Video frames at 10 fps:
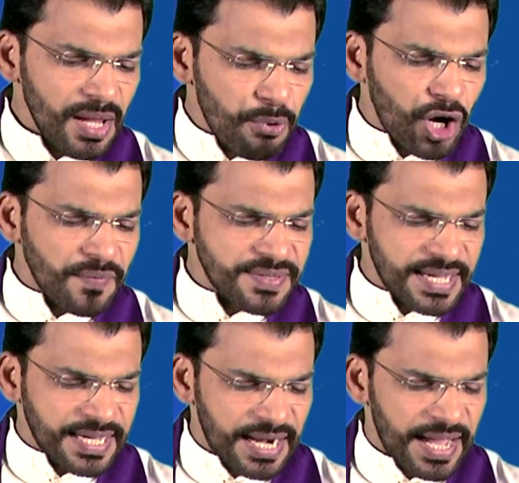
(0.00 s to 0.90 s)
book of
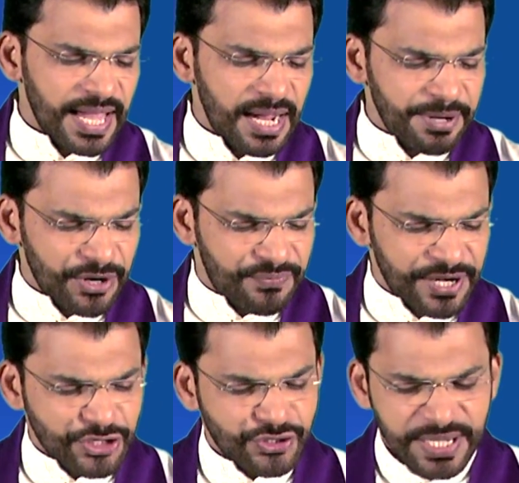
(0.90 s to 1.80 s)
Zechariah, my dear
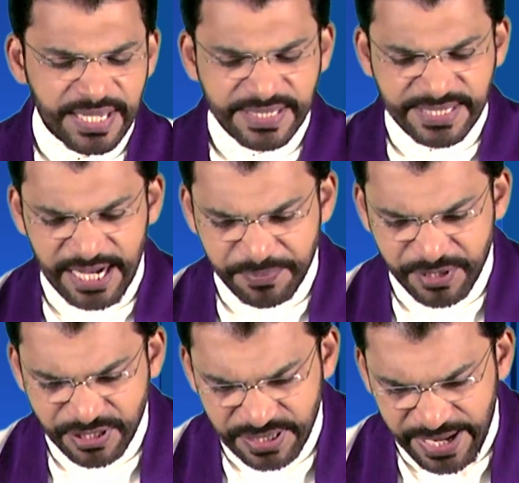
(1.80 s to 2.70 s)
friends,
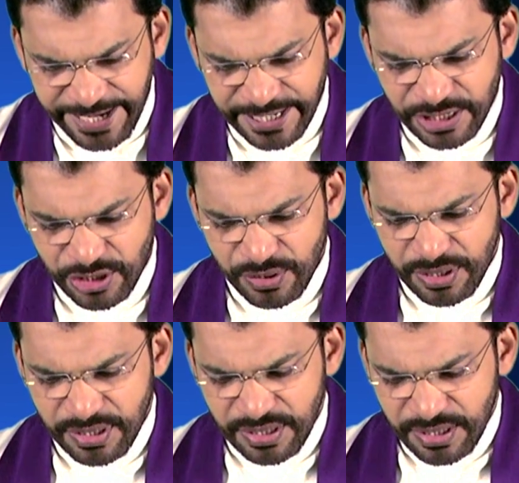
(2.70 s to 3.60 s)
chapter 9,
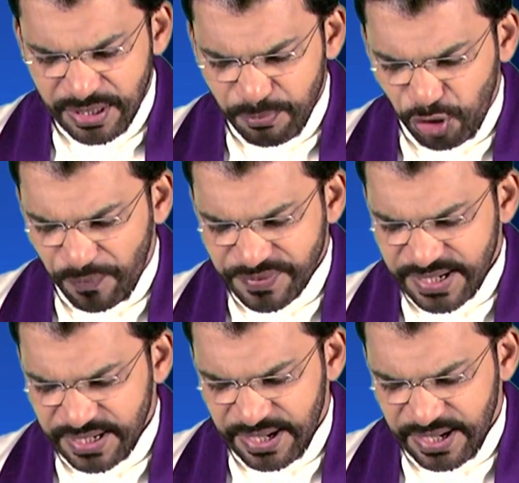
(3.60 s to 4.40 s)
verse